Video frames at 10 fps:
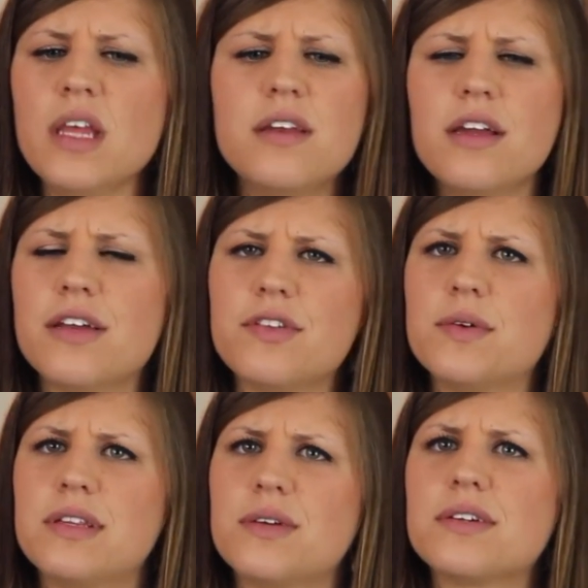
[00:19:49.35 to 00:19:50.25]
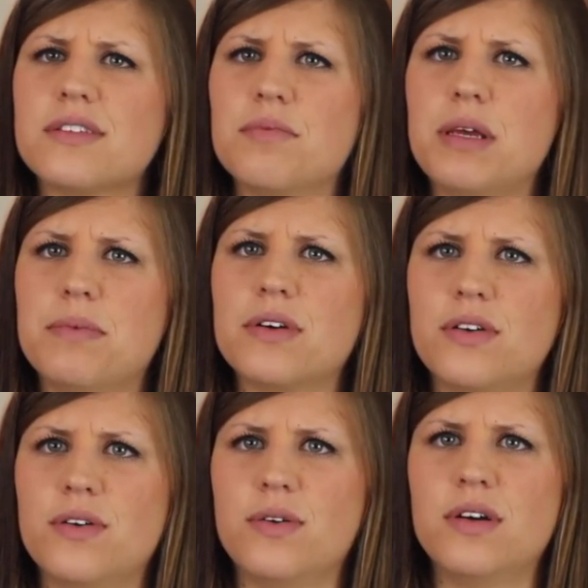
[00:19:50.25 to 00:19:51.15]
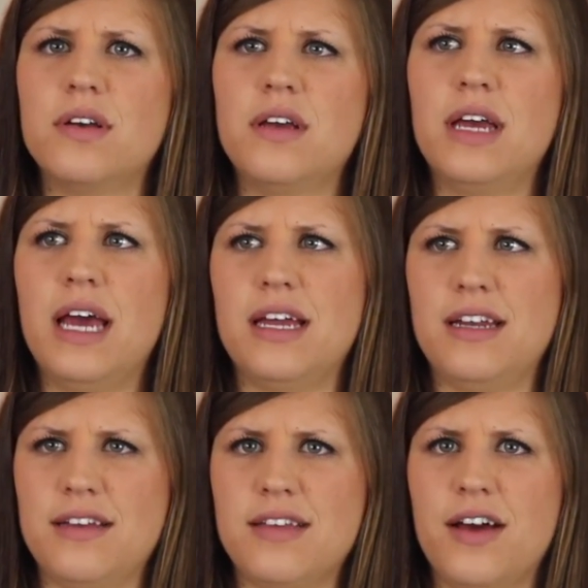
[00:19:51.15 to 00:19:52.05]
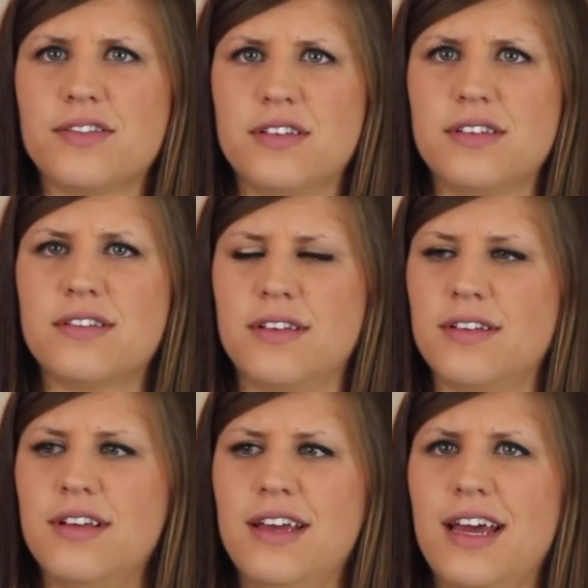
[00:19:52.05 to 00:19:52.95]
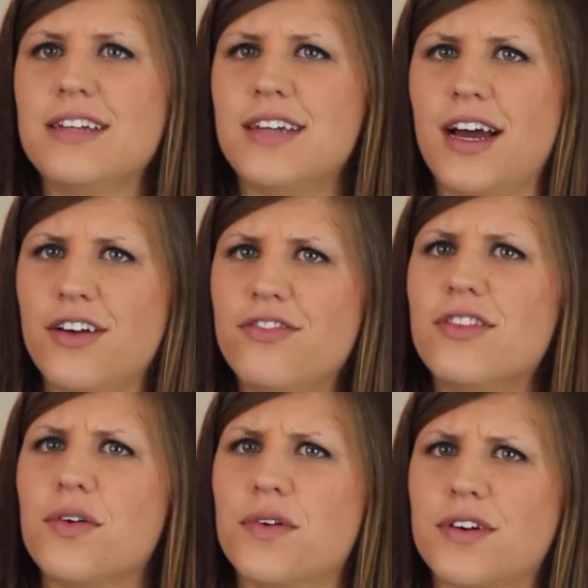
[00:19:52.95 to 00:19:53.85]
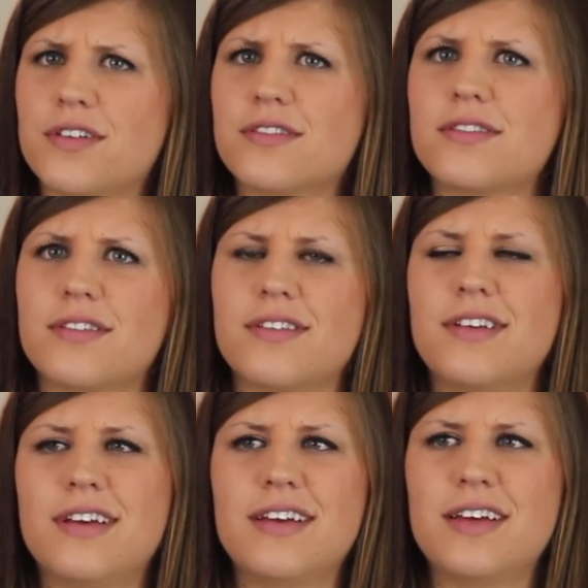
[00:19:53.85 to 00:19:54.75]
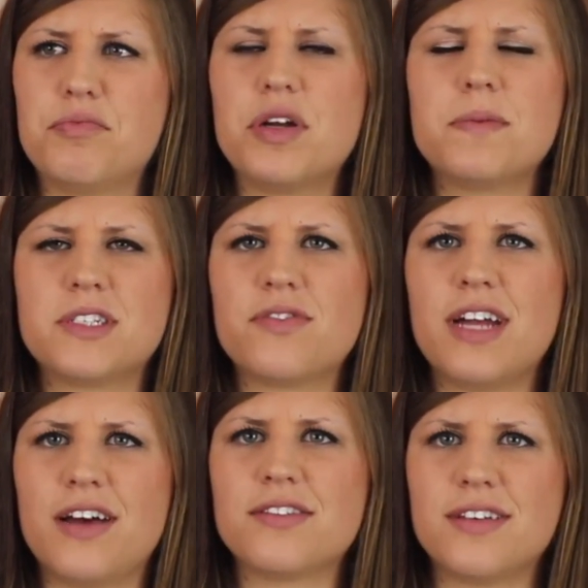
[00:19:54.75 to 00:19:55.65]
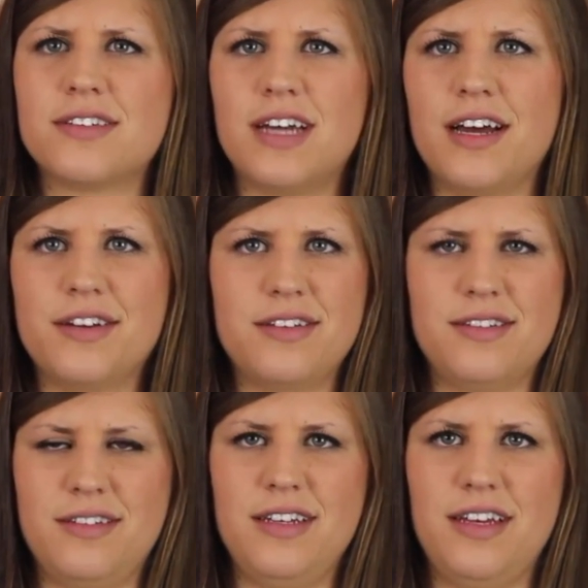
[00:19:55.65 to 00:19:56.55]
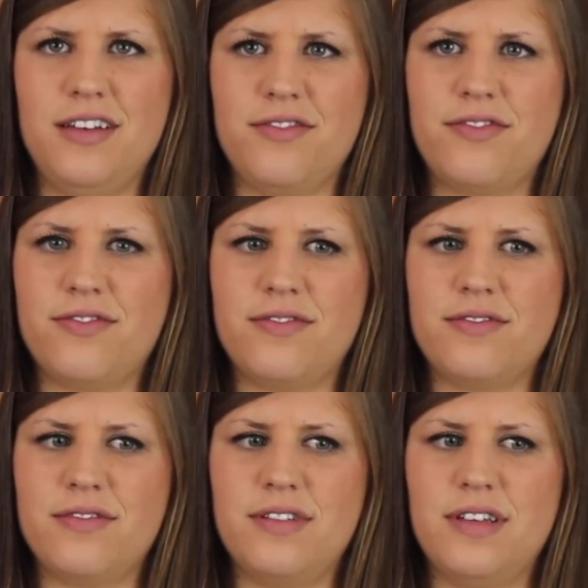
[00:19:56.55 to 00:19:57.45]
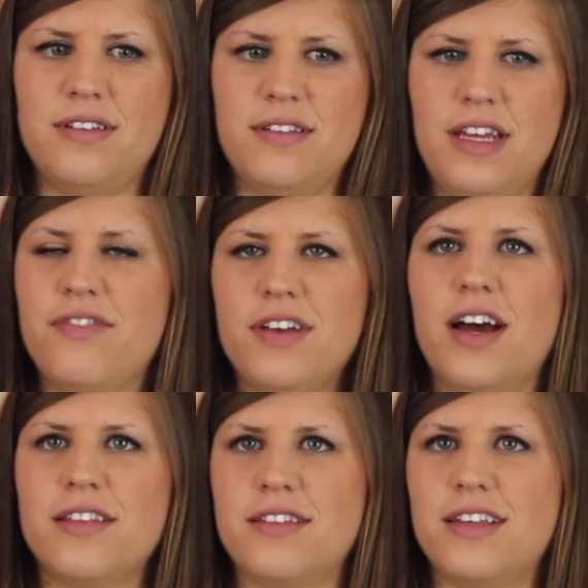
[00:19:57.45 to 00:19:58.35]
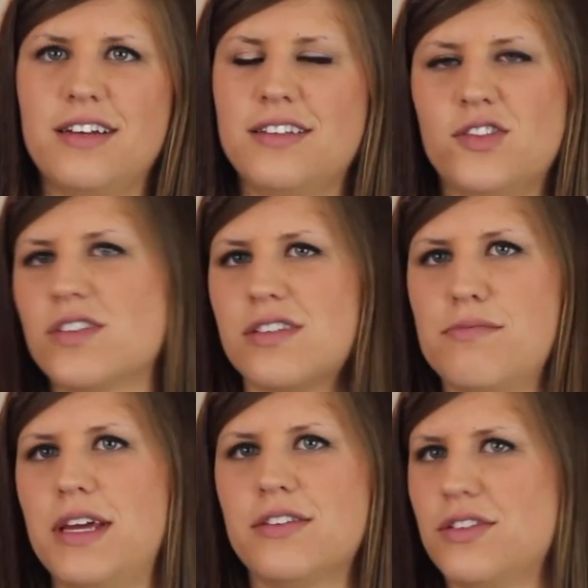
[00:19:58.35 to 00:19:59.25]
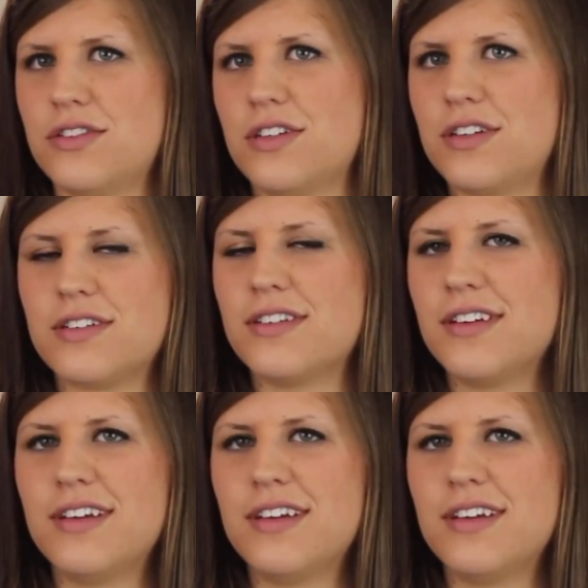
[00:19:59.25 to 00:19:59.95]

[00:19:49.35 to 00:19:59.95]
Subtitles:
Not everyone. There were some people who had nice houses and had tile floors, and pretty much every house has tile. If not, then it's just cement or dirt.